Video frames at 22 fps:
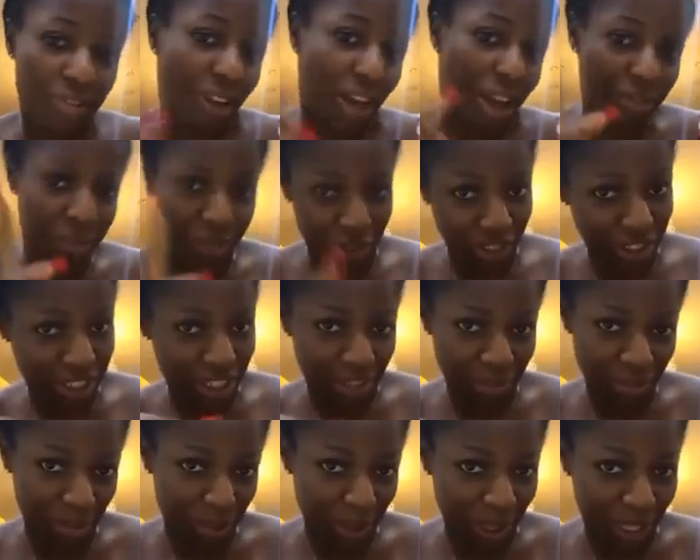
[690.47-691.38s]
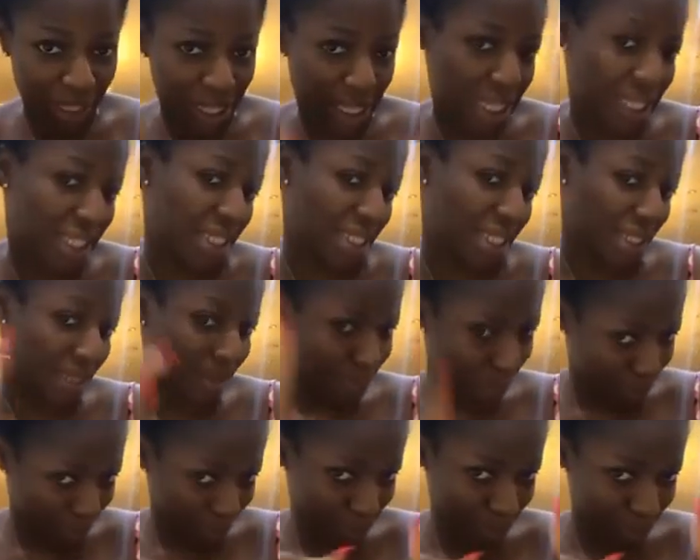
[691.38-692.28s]
If you haven't registered for my
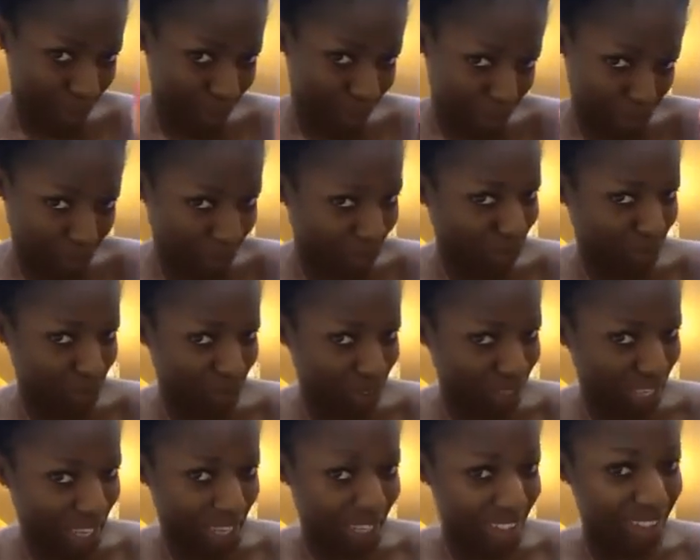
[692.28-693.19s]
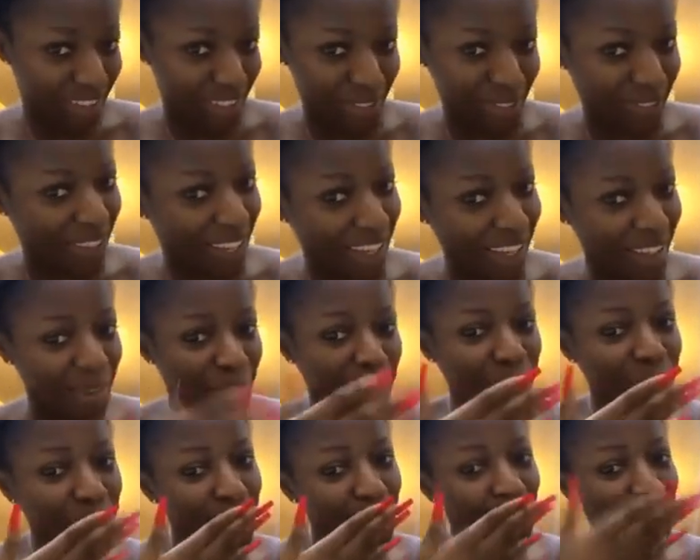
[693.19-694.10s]
class, make sure you do that,
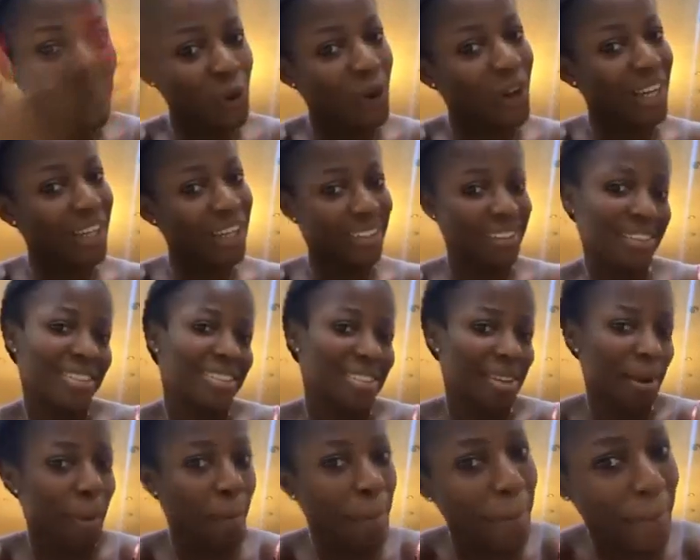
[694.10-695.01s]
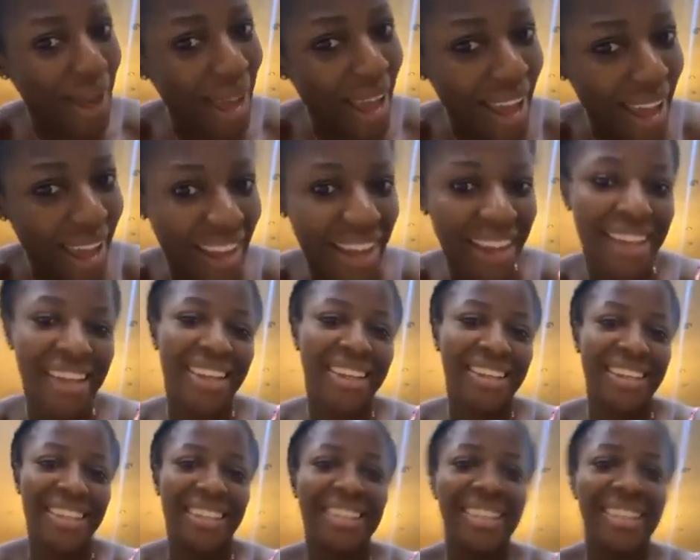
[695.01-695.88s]
okay? Bye.